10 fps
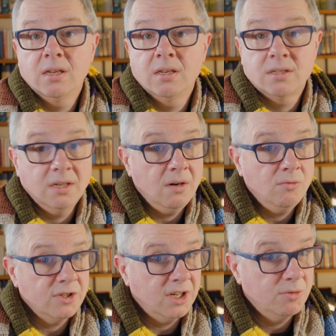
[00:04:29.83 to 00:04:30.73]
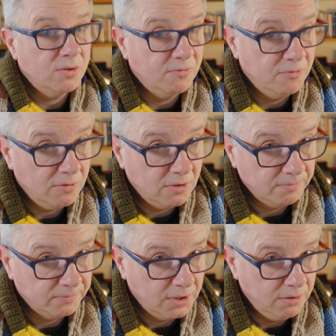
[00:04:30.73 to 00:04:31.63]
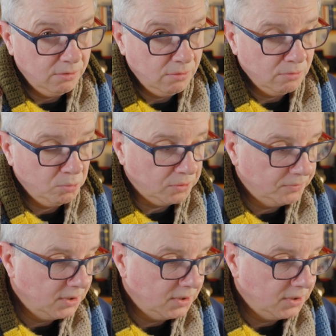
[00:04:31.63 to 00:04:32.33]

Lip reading: Star Wars Episode 4, A New Hope,